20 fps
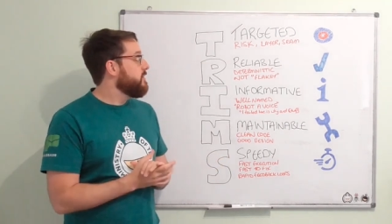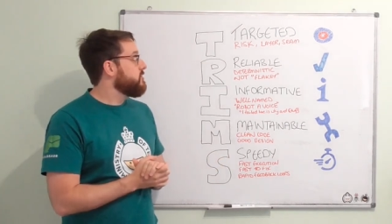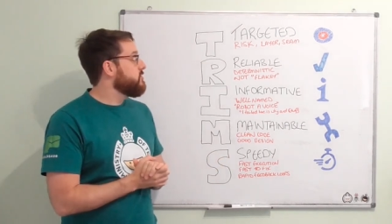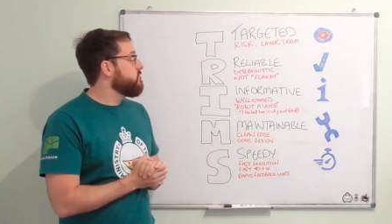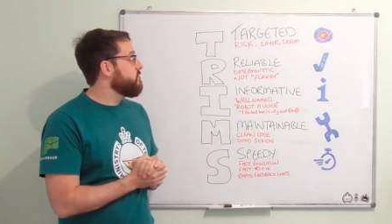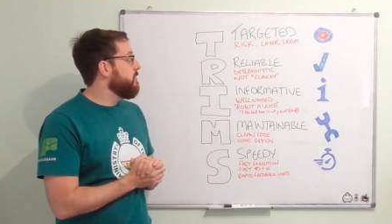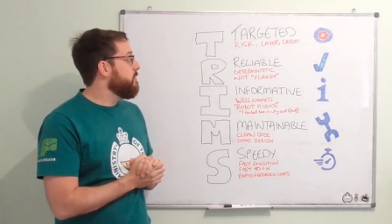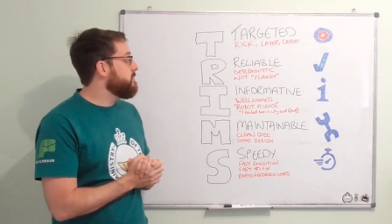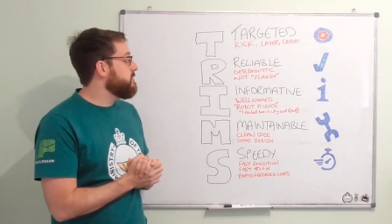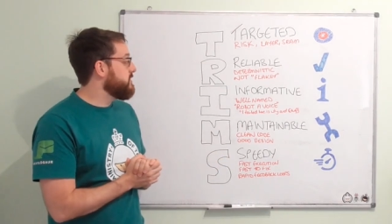
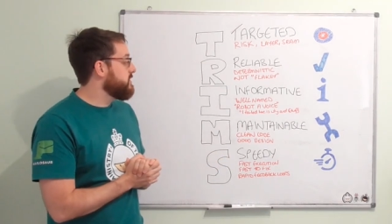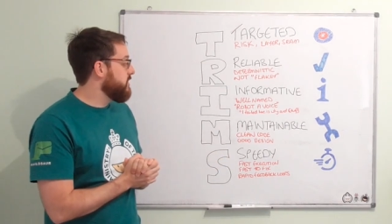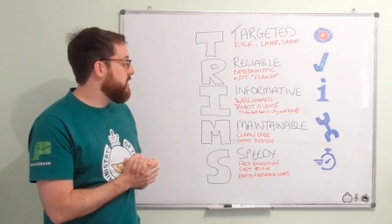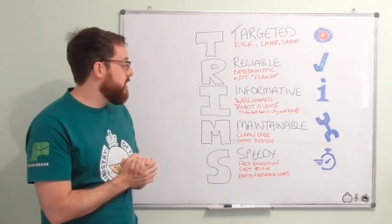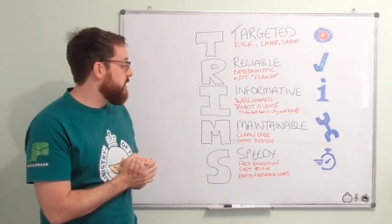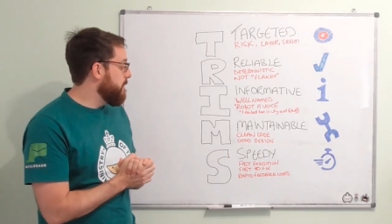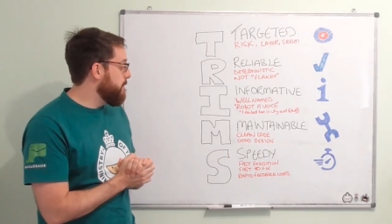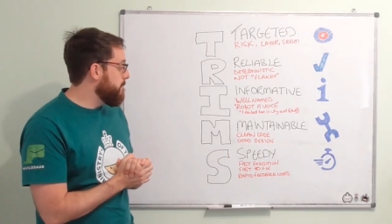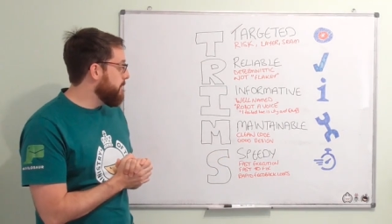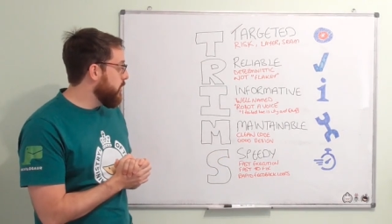TRIMS is a
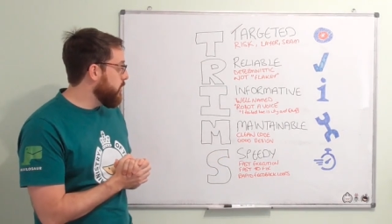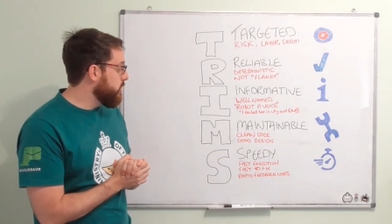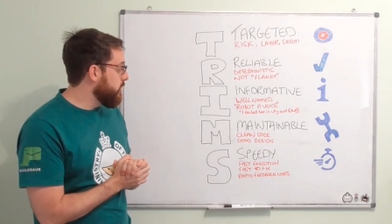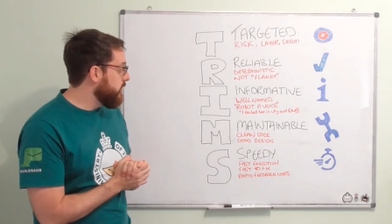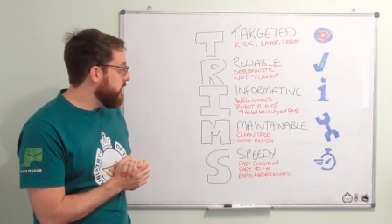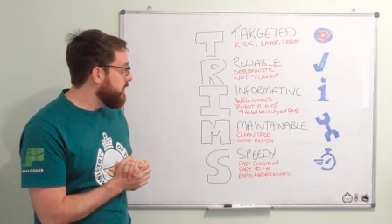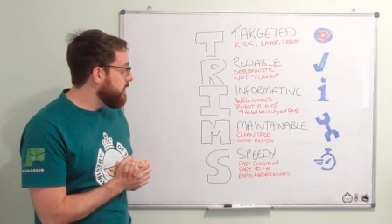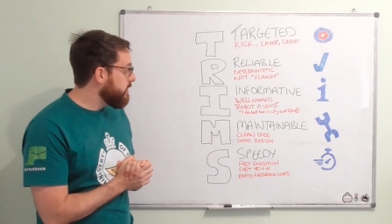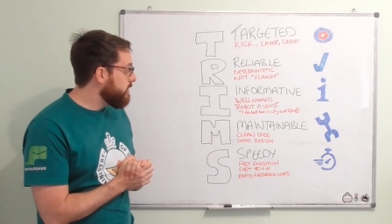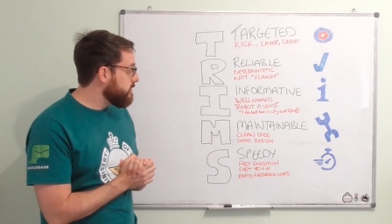
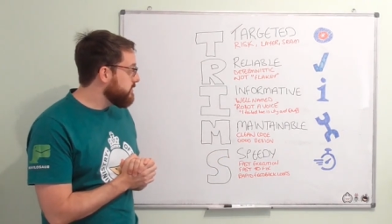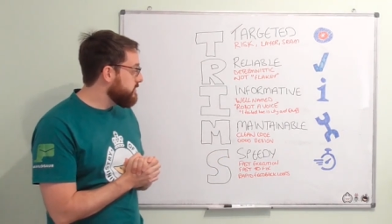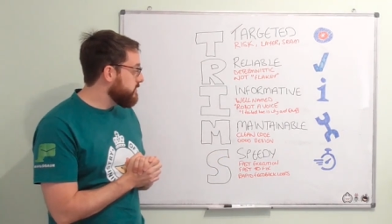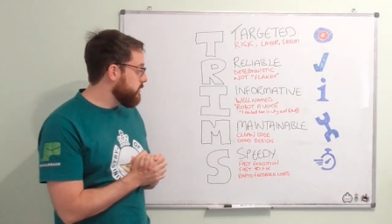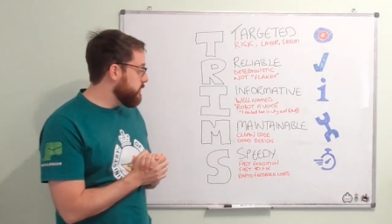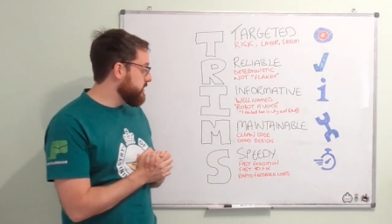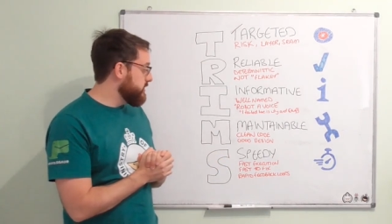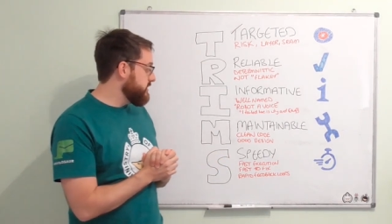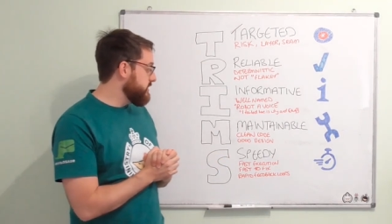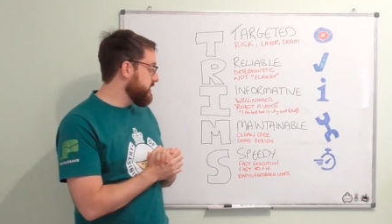mnemonic
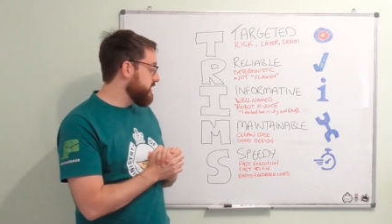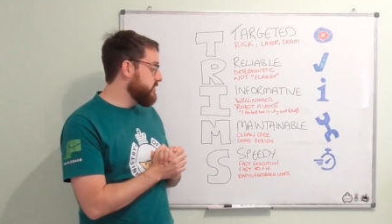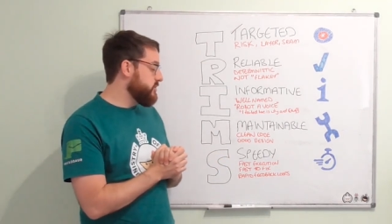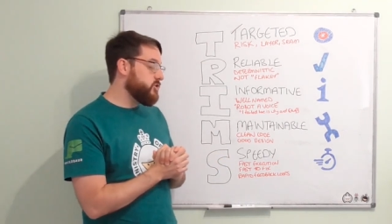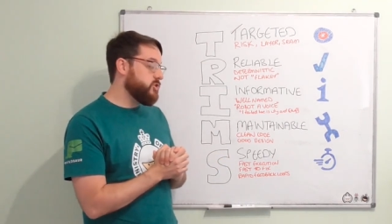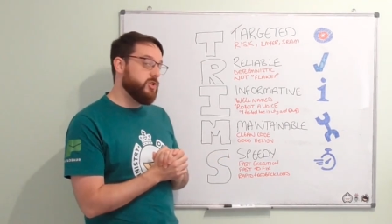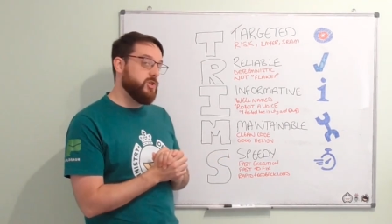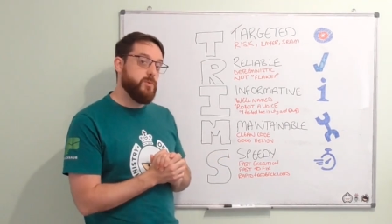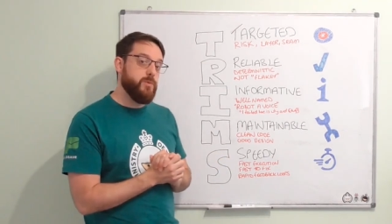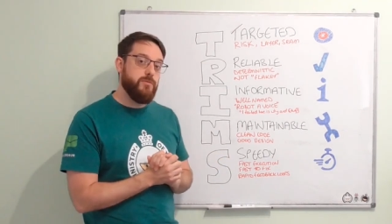to
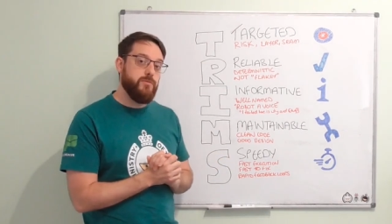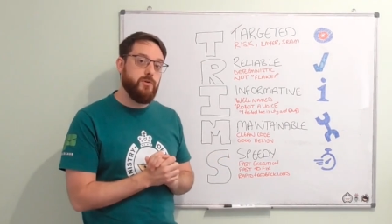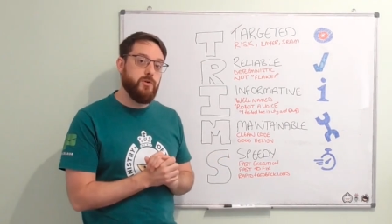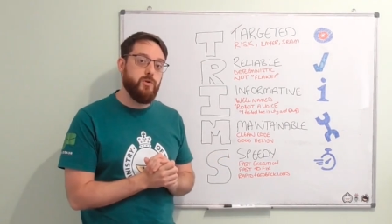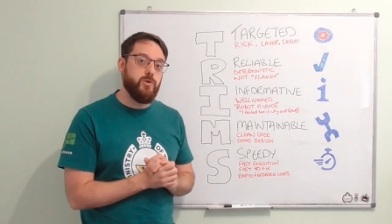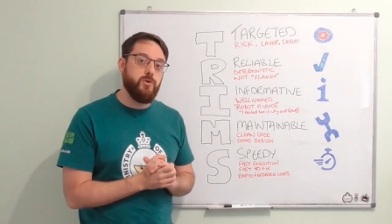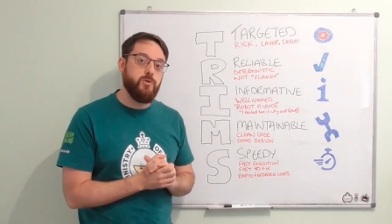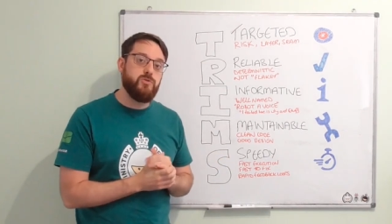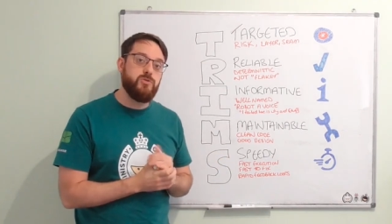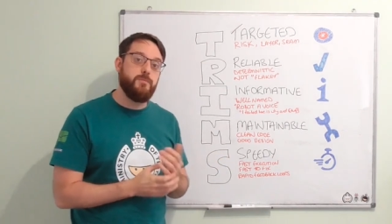assist you with
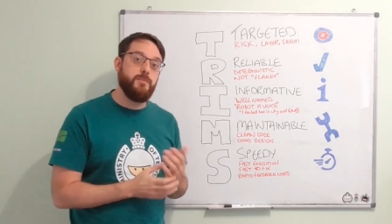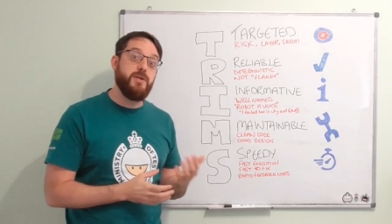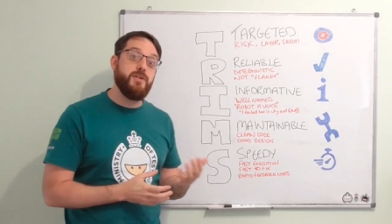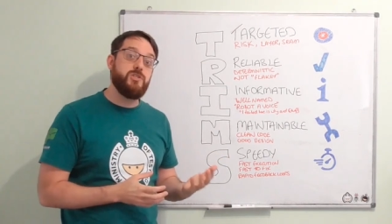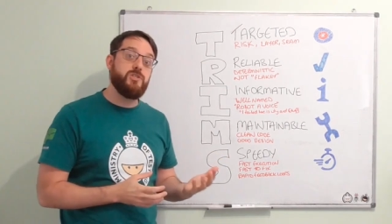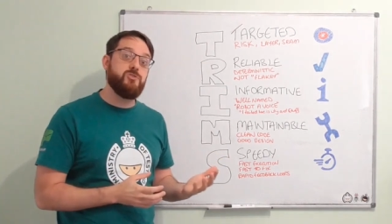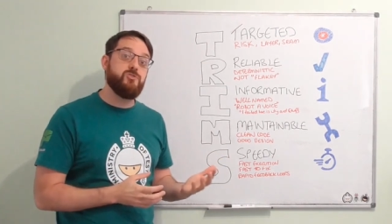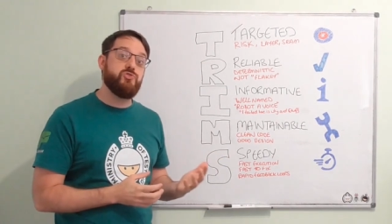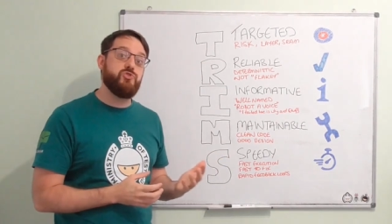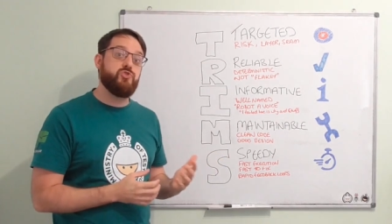your
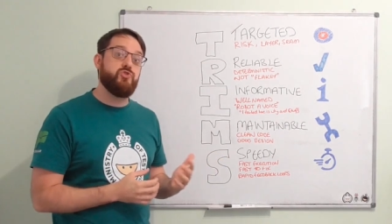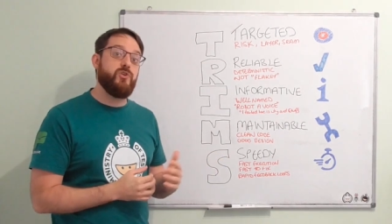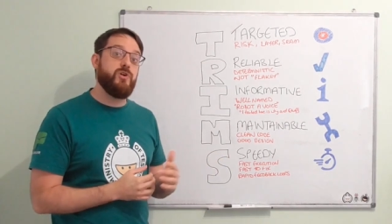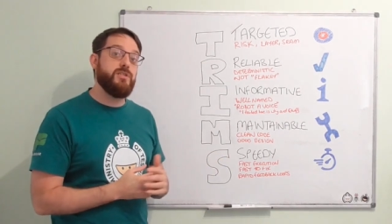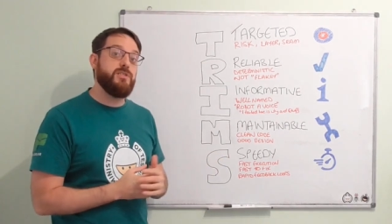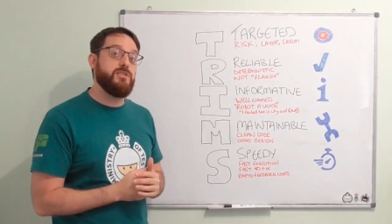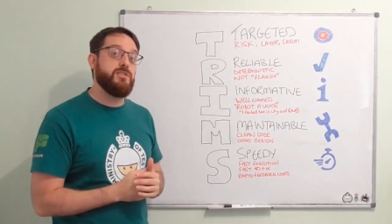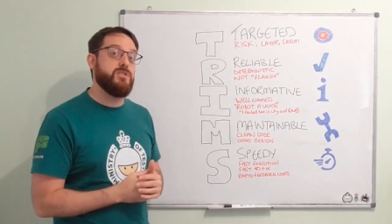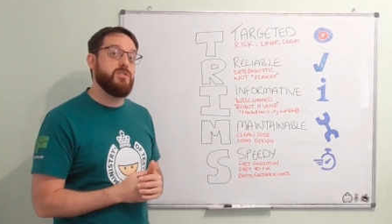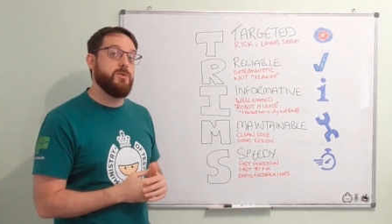automation
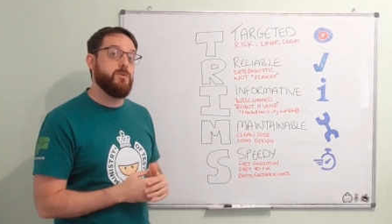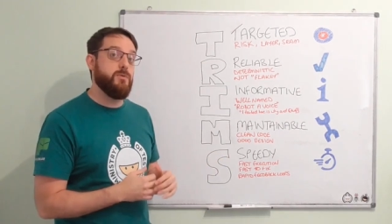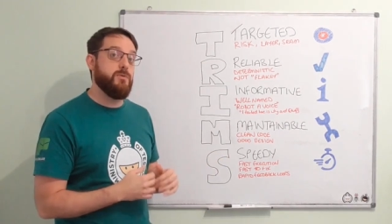strategy,